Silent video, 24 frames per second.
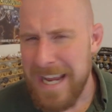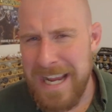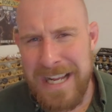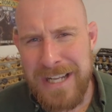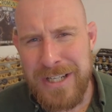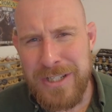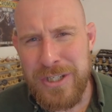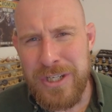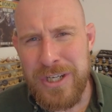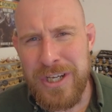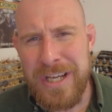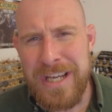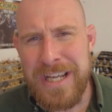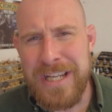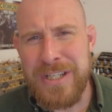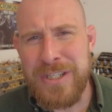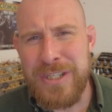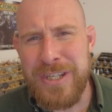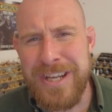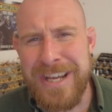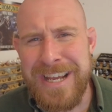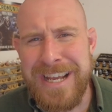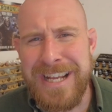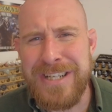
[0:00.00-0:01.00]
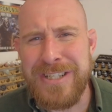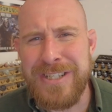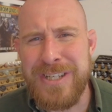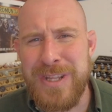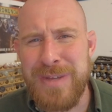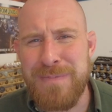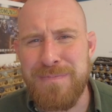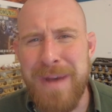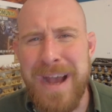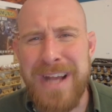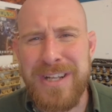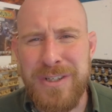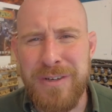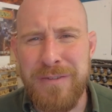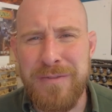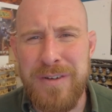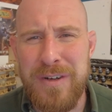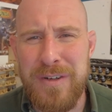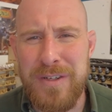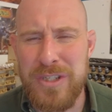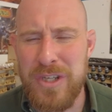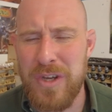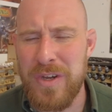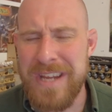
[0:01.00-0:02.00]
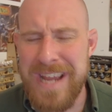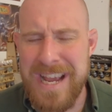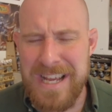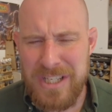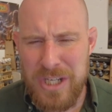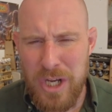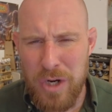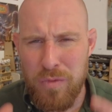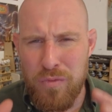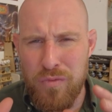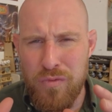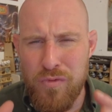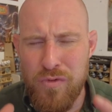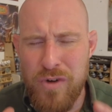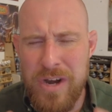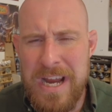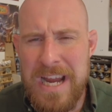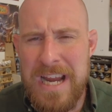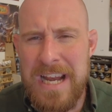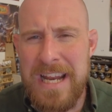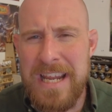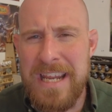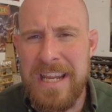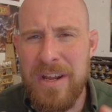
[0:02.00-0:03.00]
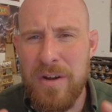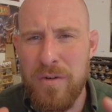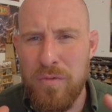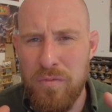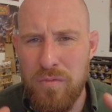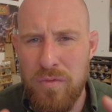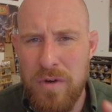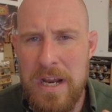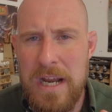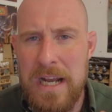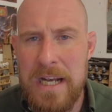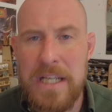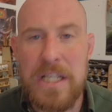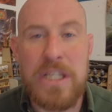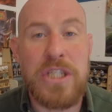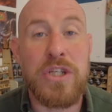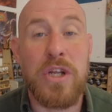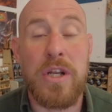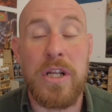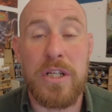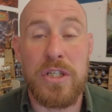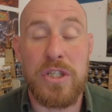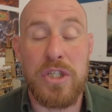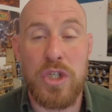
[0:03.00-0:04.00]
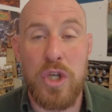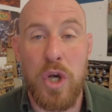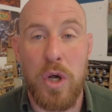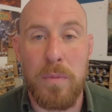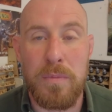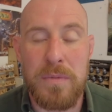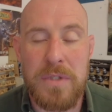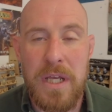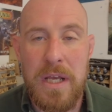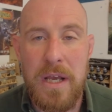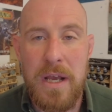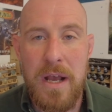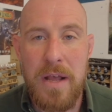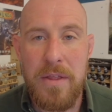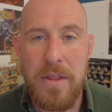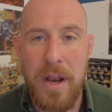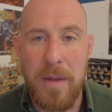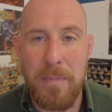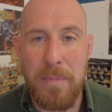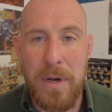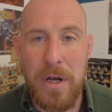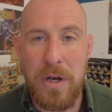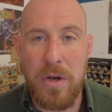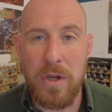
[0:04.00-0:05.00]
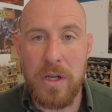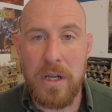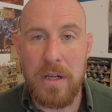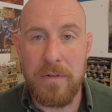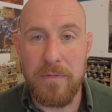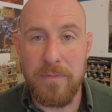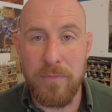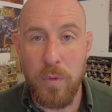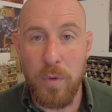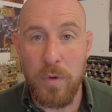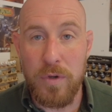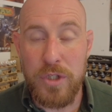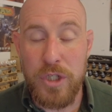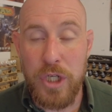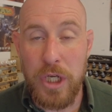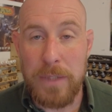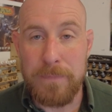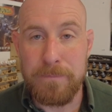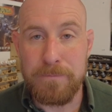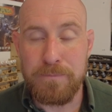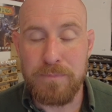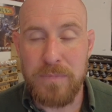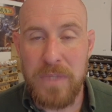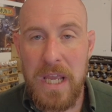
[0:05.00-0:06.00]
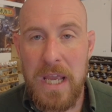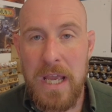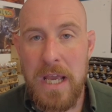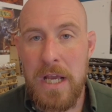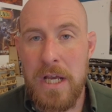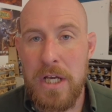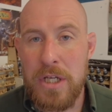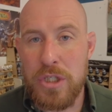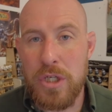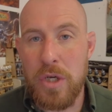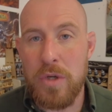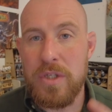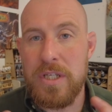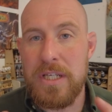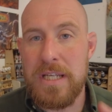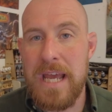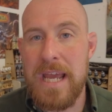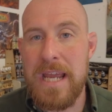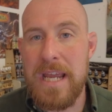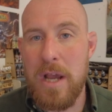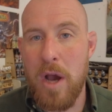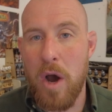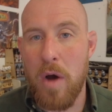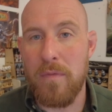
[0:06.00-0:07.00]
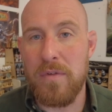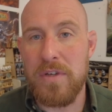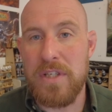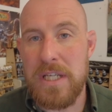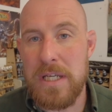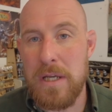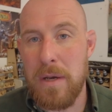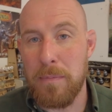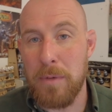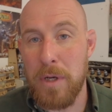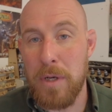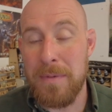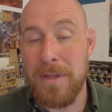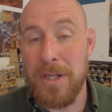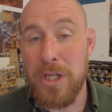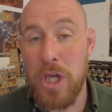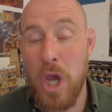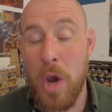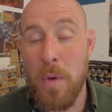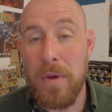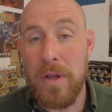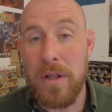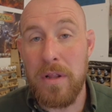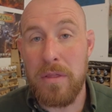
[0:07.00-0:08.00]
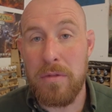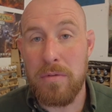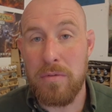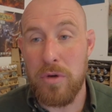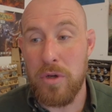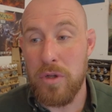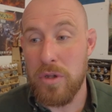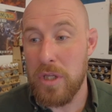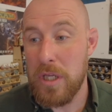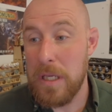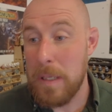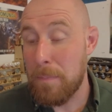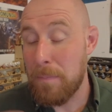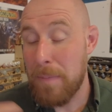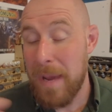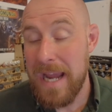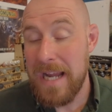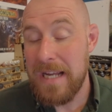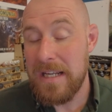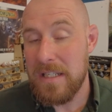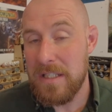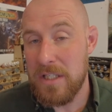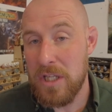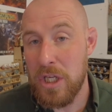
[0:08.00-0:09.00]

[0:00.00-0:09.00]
into the battlefield. So yes, a really stunning sculpt that I've been looking forward to. So today, obviously, I'm going to be going through the paints